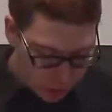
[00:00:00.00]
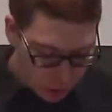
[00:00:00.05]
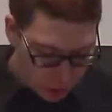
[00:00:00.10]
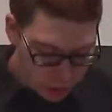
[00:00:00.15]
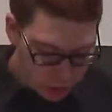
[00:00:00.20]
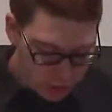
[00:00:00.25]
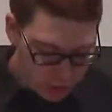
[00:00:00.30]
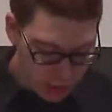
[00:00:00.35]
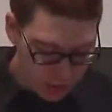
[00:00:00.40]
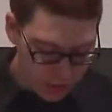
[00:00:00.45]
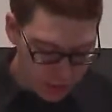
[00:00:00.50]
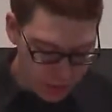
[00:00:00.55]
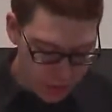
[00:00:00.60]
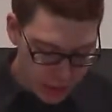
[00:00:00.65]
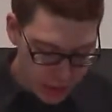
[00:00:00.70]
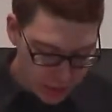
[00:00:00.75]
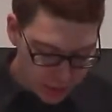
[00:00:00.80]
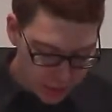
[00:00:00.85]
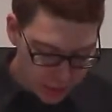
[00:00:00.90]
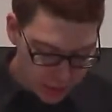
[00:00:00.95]

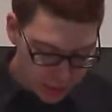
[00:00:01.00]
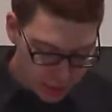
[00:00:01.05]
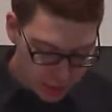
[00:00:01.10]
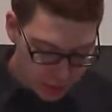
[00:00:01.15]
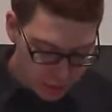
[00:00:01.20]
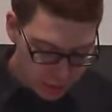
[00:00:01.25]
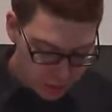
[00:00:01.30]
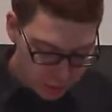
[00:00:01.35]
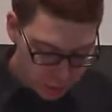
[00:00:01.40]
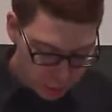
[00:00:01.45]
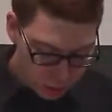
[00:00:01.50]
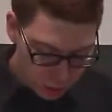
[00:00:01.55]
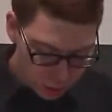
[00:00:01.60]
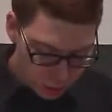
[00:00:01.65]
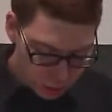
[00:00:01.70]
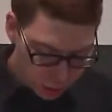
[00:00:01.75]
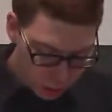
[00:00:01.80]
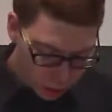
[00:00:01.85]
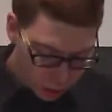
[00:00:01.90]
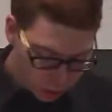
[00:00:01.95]
70 of the sons of
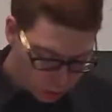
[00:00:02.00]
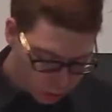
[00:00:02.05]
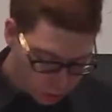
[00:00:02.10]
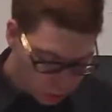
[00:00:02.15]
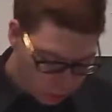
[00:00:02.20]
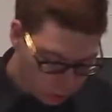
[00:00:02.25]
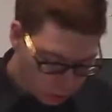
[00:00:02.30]
Jerubbaal rule